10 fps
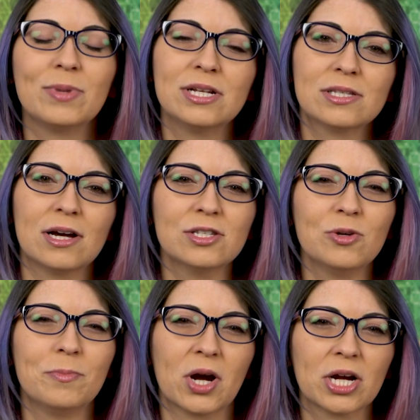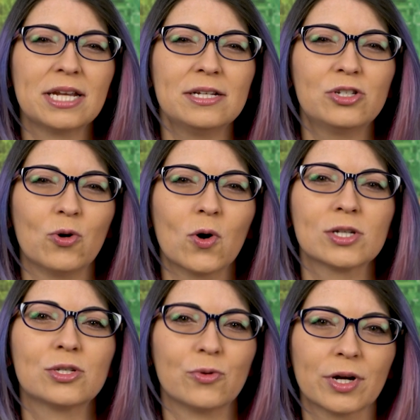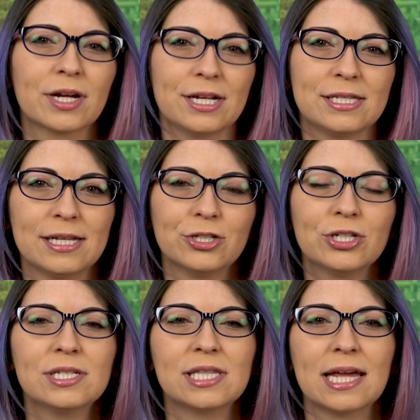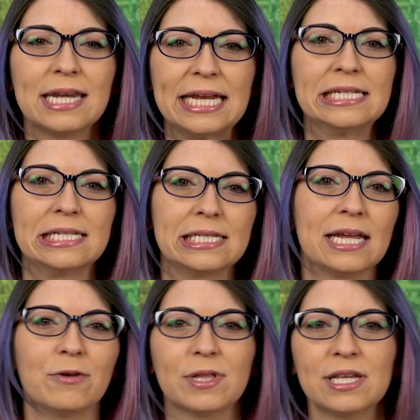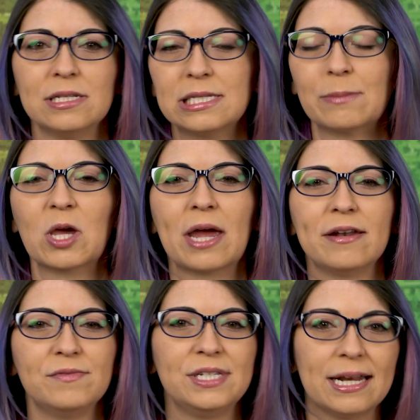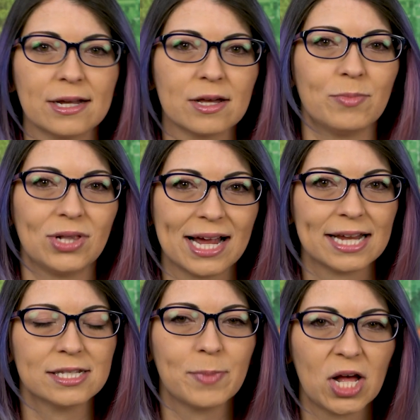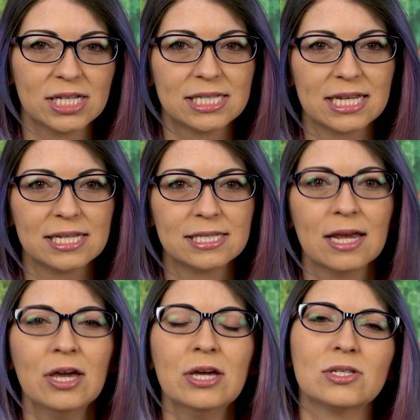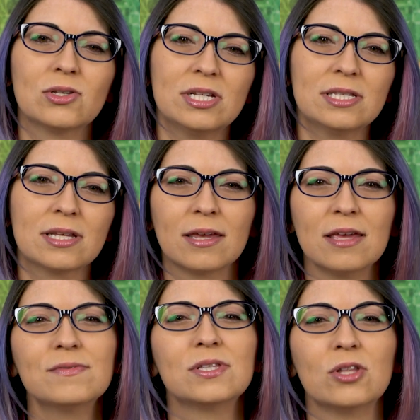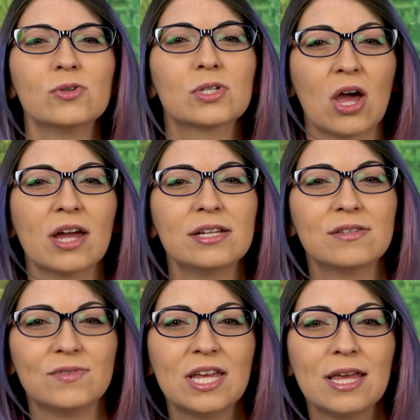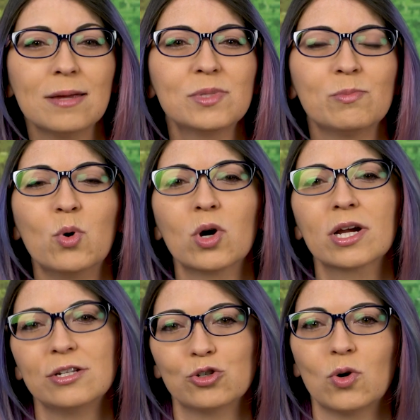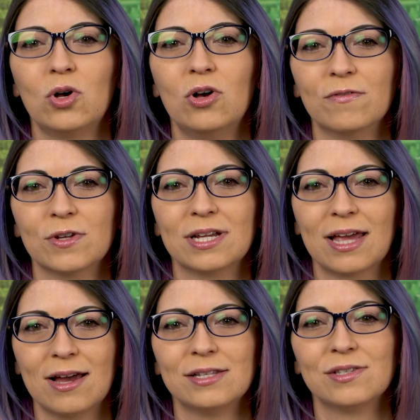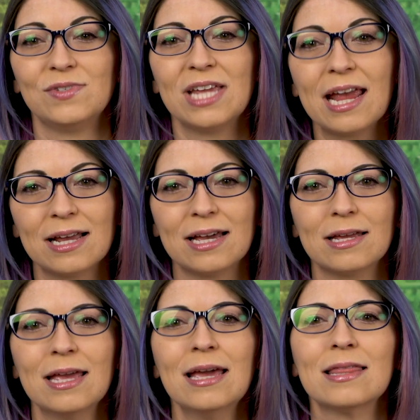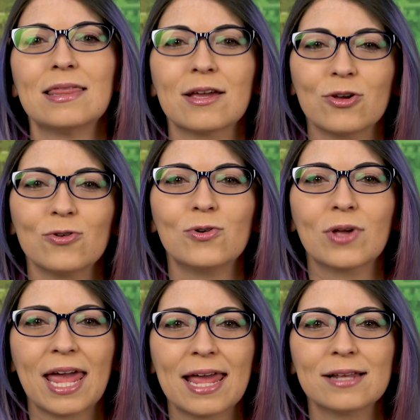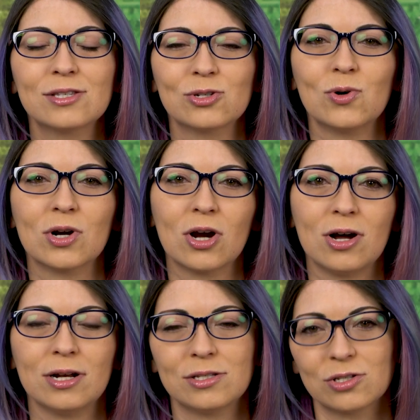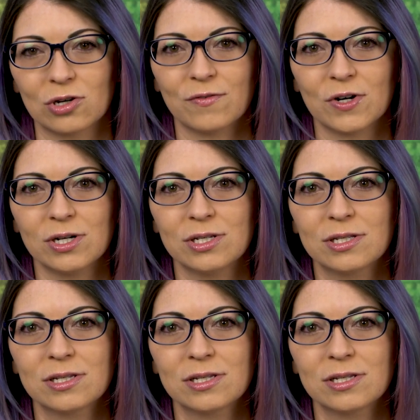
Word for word: but it's also marketed towards organizations that need to stay within some kind of data compliance policies. So this gives those kinds of teams more control over the kinds of data that Google can store on its servers